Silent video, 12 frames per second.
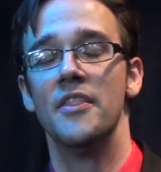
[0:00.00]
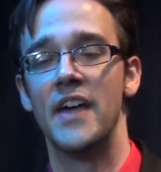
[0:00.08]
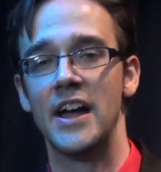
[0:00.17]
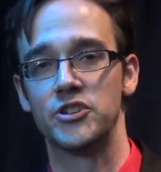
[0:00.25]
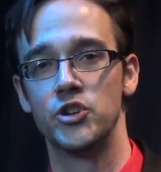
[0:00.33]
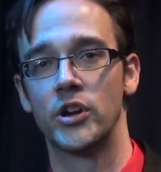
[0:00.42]

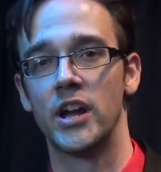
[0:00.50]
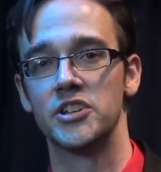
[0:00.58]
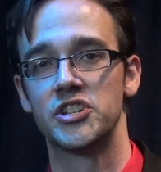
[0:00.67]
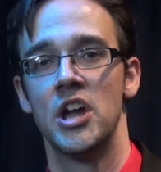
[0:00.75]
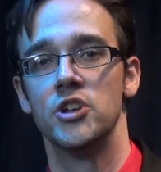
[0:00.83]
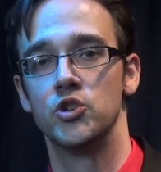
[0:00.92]
That took
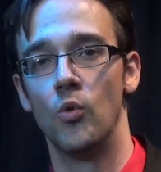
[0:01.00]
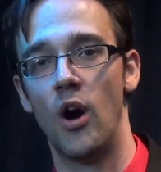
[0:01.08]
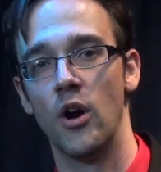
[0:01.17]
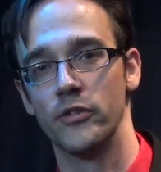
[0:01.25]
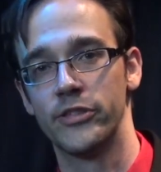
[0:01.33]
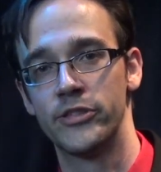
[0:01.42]
us to
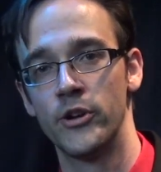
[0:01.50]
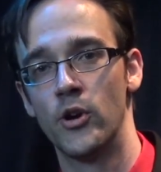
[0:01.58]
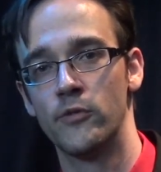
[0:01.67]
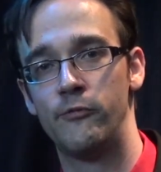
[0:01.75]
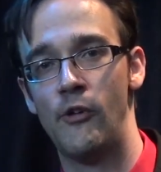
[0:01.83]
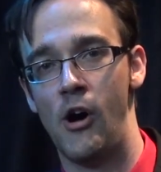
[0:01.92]
our
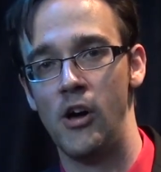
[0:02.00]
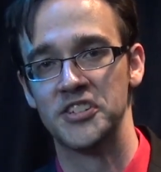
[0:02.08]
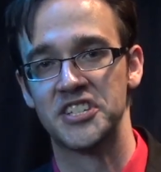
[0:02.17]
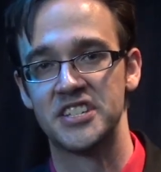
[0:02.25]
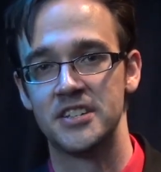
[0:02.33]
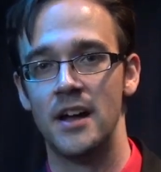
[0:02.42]
third fall,
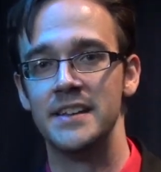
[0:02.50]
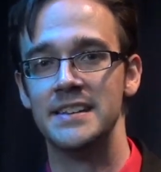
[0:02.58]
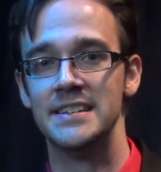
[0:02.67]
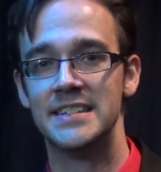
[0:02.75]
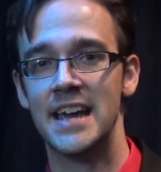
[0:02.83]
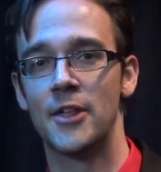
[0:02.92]

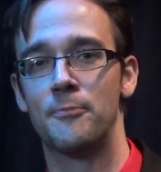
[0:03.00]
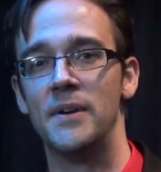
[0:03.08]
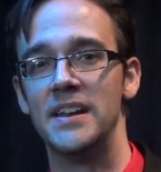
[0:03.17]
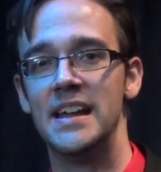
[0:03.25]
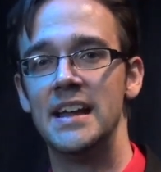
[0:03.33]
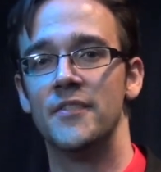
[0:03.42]
sudden death,
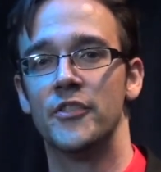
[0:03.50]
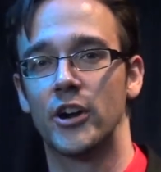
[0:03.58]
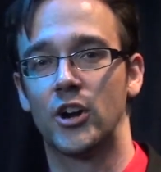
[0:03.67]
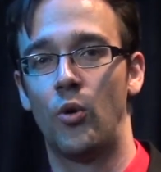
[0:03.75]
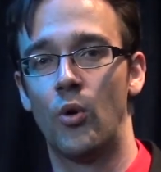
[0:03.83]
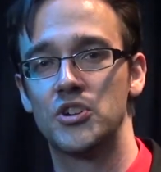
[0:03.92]
but in the
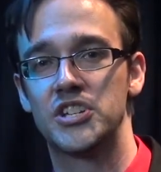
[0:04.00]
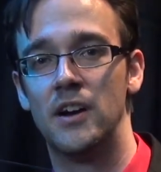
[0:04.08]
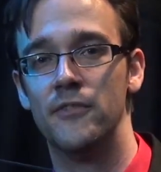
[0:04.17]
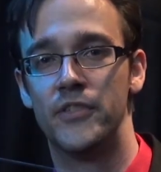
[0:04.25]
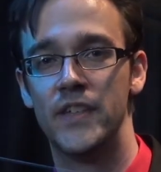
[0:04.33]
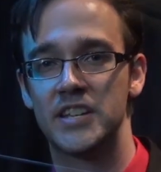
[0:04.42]
course
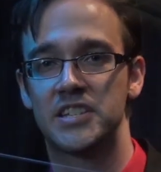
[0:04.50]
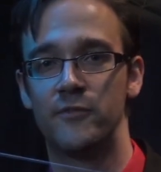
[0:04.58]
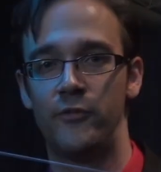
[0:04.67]
of this